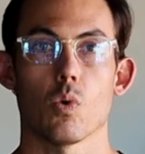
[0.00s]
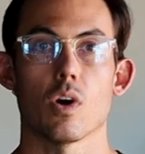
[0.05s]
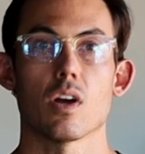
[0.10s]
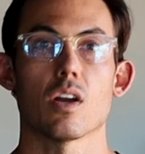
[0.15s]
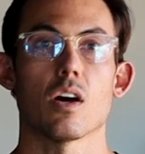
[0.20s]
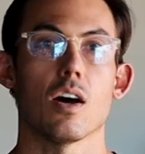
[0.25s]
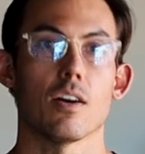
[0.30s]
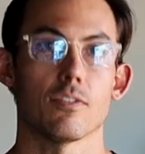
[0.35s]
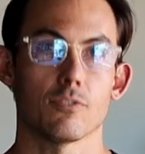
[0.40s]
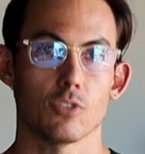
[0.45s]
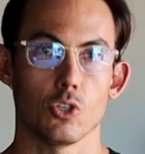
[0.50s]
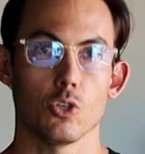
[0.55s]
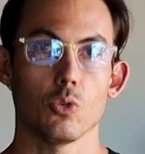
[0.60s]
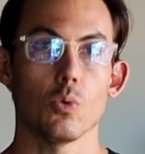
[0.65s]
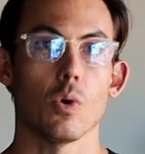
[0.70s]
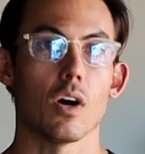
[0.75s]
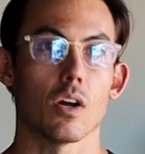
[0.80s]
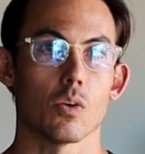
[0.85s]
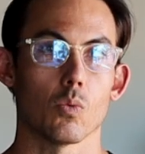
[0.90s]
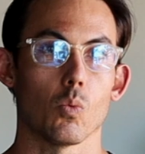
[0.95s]
1-off,
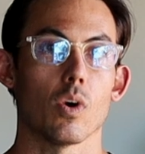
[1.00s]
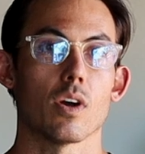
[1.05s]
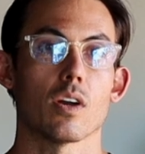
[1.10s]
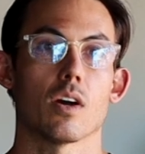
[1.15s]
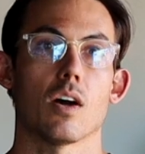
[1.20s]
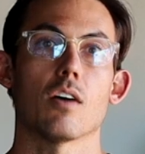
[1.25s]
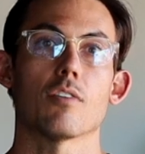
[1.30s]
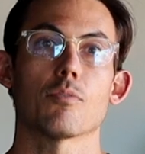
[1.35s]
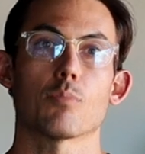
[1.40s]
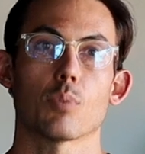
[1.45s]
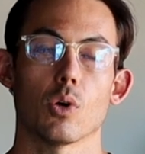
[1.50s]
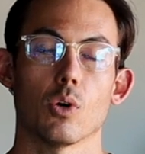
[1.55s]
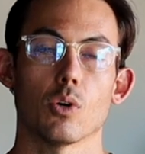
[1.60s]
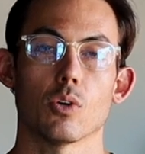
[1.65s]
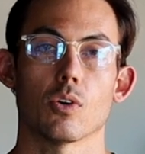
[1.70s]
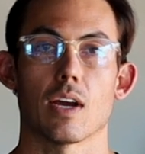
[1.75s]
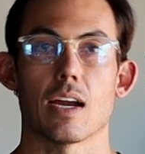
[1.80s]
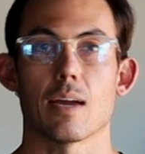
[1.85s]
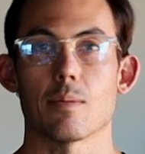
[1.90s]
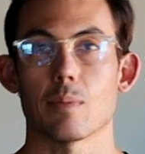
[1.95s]
2-on, 1-off
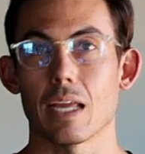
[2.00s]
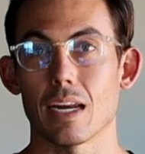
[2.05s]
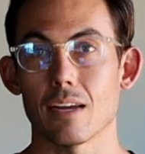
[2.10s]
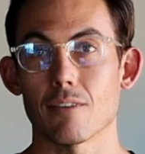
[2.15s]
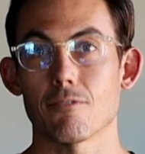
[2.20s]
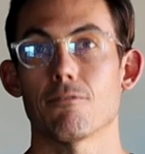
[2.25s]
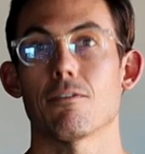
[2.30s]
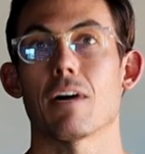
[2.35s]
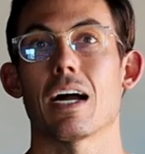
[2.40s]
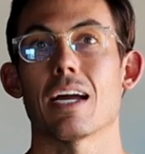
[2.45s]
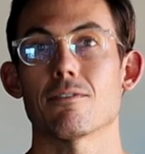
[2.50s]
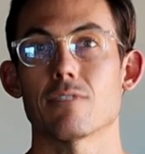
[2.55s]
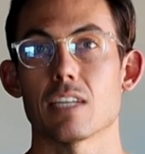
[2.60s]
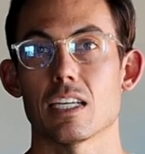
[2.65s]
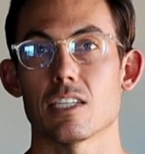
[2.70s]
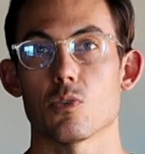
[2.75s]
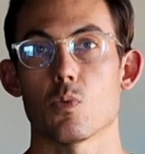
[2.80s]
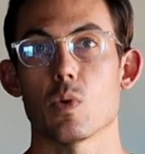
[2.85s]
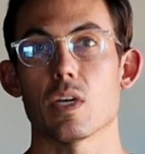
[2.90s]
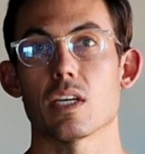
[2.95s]
program, getting 5
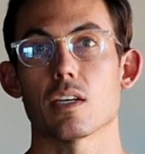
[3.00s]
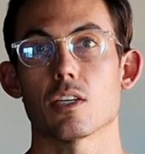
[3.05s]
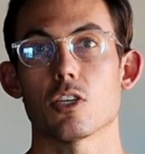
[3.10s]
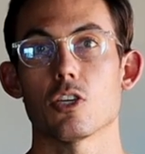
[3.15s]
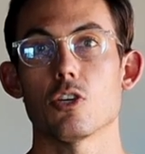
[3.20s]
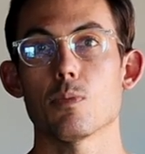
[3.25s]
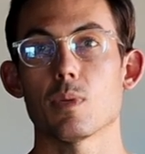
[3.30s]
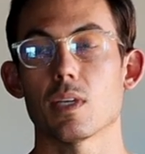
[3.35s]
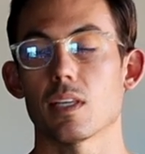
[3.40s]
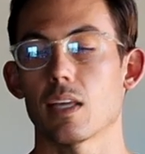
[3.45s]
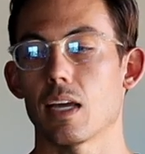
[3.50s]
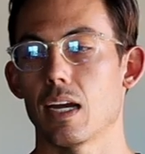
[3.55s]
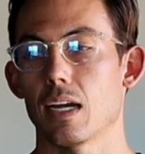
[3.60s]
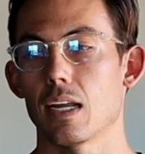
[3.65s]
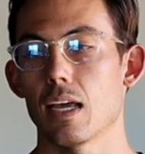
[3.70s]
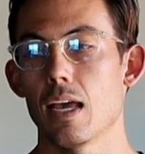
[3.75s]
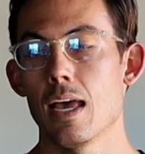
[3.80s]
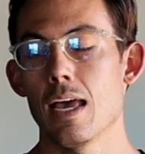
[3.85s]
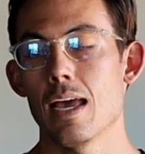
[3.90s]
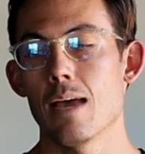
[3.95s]
days a week accumulated,